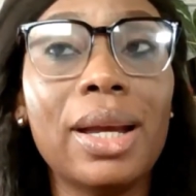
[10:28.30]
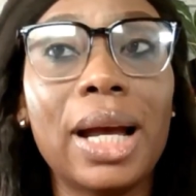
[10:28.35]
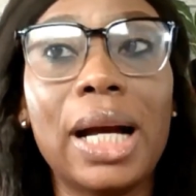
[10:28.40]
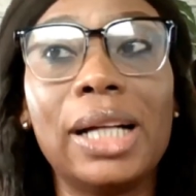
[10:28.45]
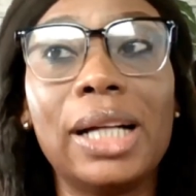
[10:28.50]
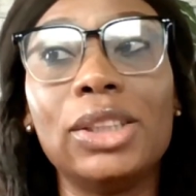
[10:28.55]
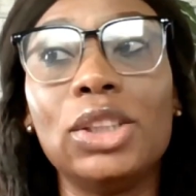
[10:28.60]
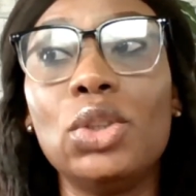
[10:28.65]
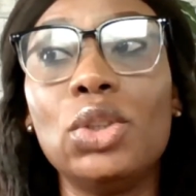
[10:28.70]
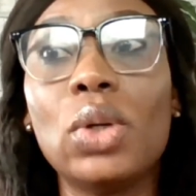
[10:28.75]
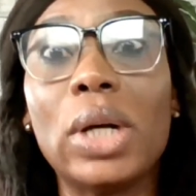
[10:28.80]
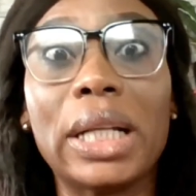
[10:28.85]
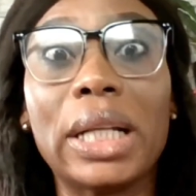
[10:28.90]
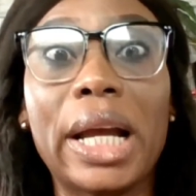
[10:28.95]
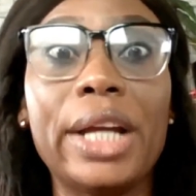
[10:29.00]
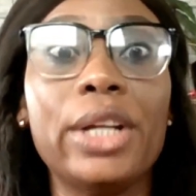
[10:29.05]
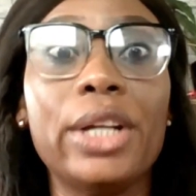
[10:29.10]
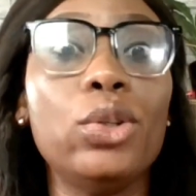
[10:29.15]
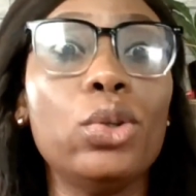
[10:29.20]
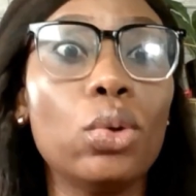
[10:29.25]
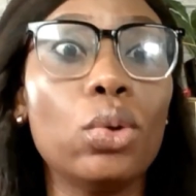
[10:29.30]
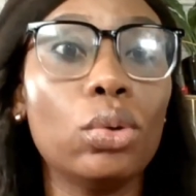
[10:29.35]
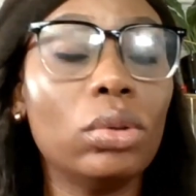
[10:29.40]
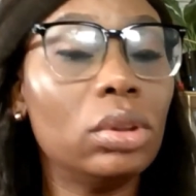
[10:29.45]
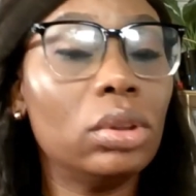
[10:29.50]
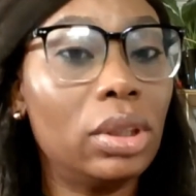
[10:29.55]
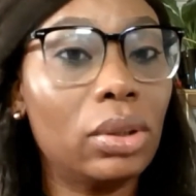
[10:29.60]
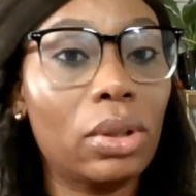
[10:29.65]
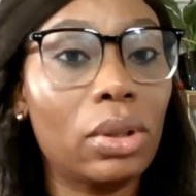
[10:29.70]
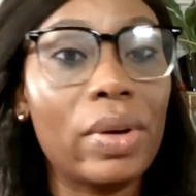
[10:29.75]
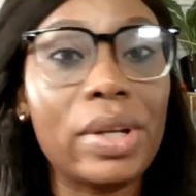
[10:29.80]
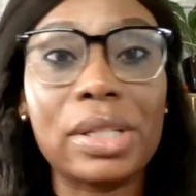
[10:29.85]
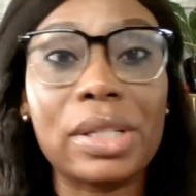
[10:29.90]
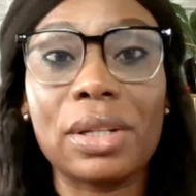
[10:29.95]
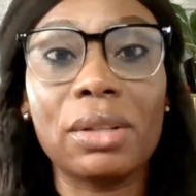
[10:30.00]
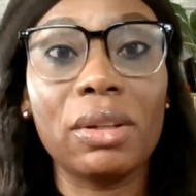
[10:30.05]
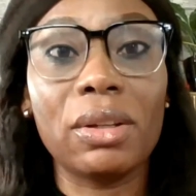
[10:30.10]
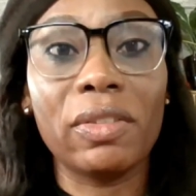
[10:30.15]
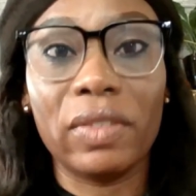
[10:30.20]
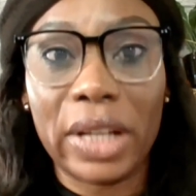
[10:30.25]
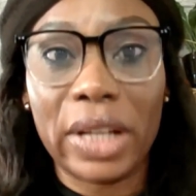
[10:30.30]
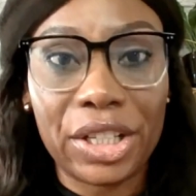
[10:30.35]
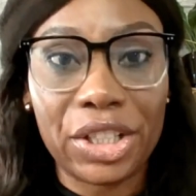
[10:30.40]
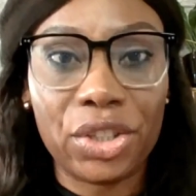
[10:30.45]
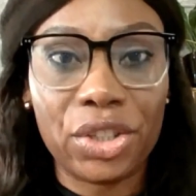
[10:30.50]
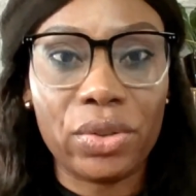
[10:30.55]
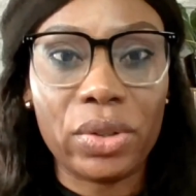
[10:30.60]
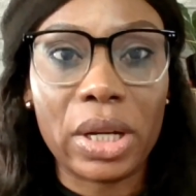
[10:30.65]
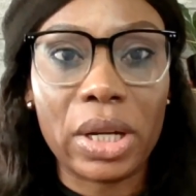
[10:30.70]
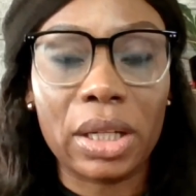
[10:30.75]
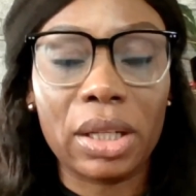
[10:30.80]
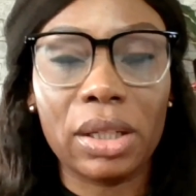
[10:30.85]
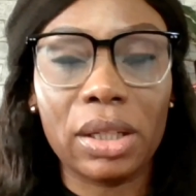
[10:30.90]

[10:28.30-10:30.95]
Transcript: And you and I know the current state of Nigeria.